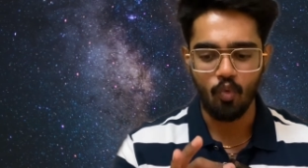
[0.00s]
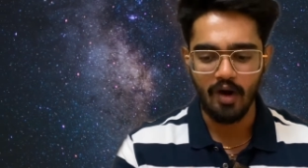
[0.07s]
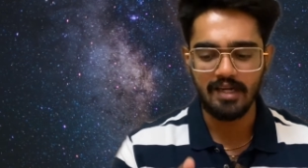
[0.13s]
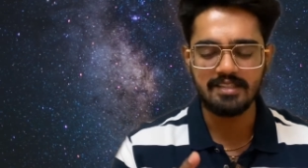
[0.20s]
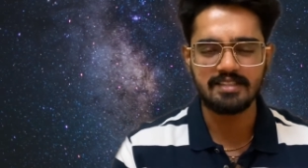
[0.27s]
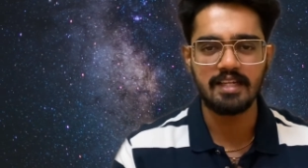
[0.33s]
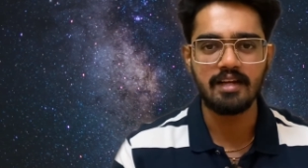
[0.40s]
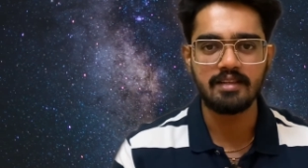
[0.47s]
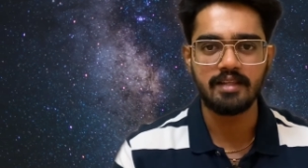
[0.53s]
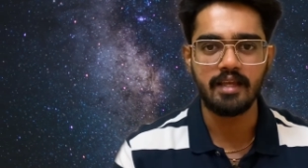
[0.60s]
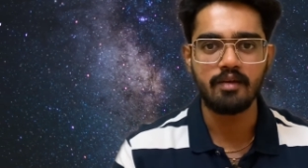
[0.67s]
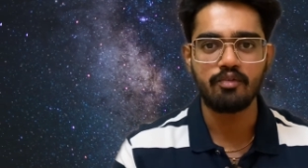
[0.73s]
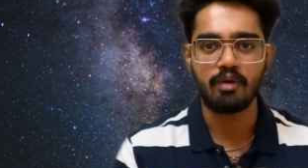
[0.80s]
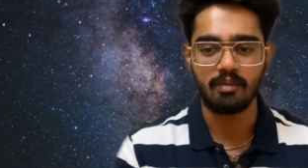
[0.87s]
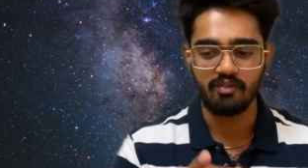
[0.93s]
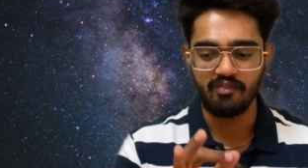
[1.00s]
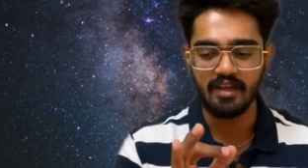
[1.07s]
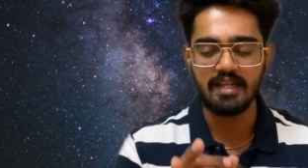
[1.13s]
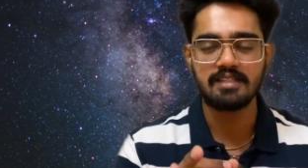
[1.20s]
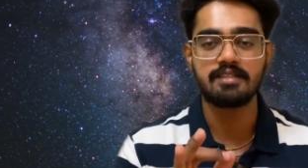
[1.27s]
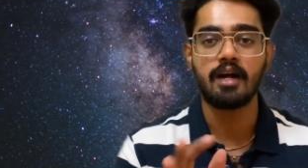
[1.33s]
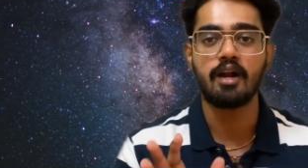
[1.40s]
one single thing from the
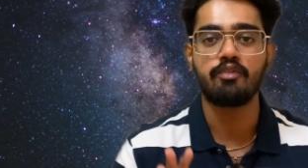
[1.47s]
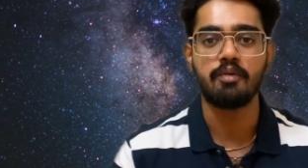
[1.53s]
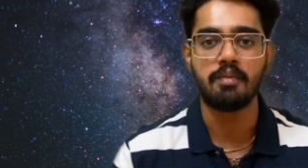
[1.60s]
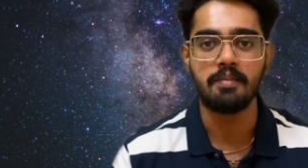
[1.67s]
very start of